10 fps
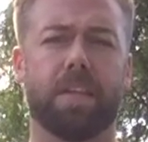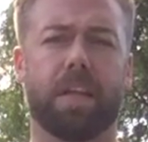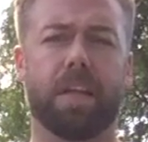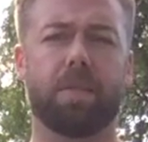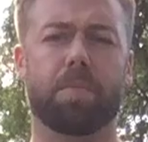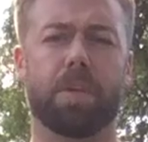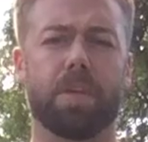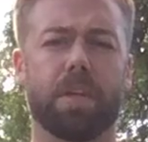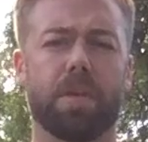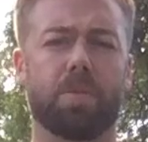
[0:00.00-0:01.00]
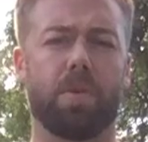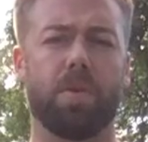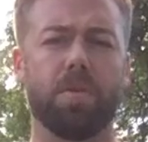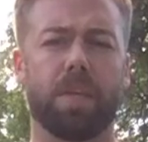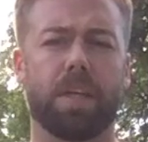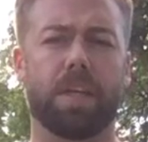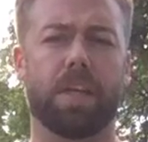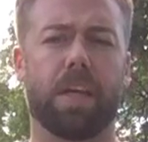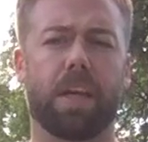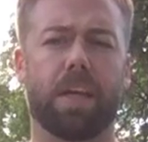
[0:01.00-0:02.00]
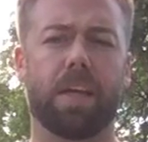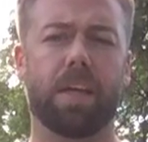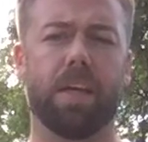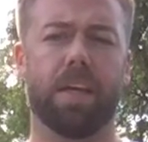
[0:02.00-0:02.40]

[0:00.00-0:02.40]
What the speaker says: And I am currently enrolled in a